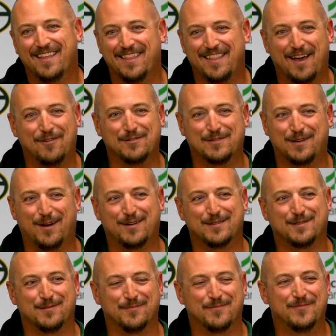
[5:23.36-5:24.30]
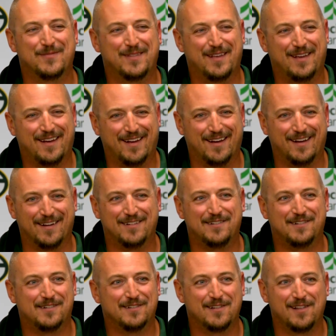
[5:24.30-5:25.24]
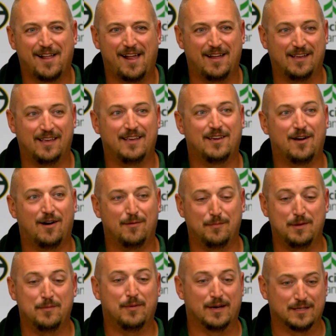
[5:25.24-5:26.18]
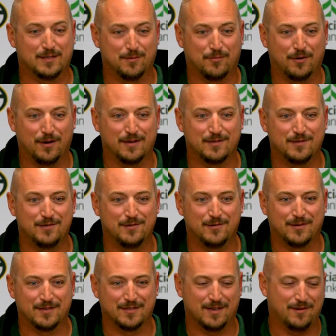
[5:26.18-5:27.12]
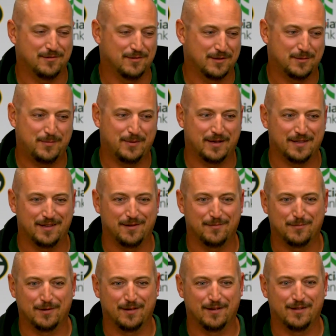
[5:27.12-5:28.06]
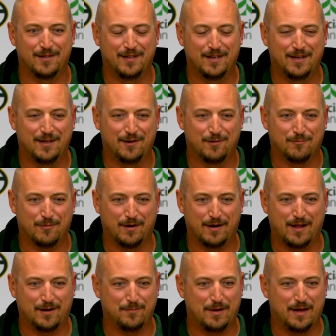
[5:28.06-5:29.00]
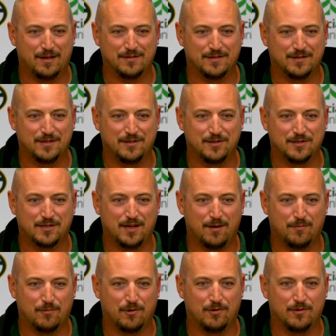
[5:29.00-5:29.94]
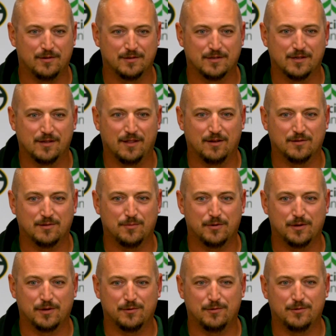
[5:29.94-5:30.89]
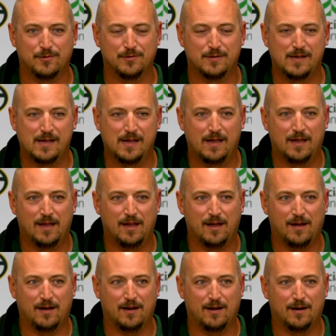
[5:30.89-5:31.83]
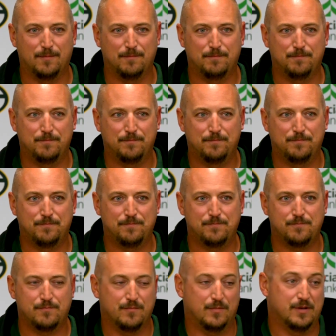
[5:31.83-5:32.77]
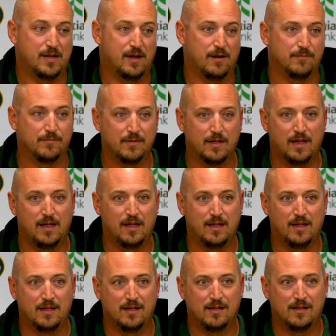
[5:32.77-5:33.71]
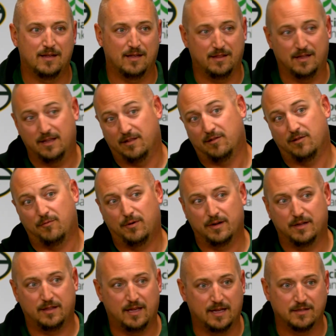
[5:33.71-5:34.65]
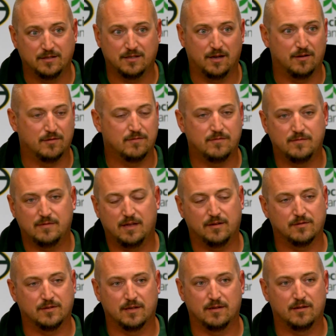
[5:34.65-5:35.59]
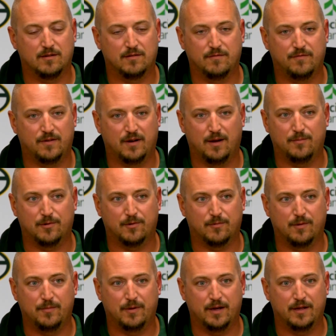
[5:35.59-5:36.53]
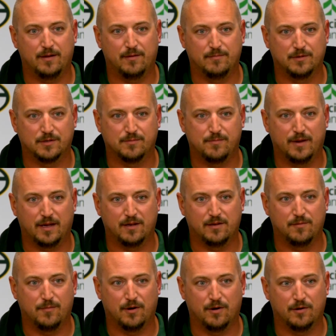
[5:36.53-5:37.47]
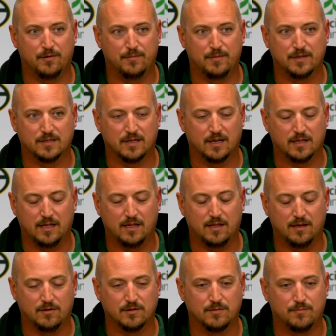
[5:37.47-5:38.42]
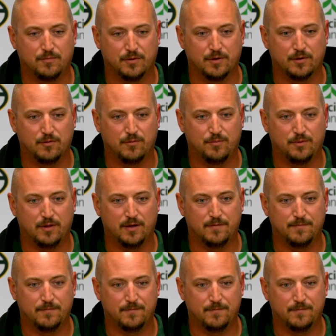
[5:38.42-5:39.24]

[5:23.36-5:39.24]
That was awesome. He caught me by surprise, too, because I was expecting him to run out of bounds, and he just kept rolling, so that was pretty cool. But, yeah. And then the one in the end zone, that was a phenomenal run by him, just making DeMario miss like that. That was a pretty cool play.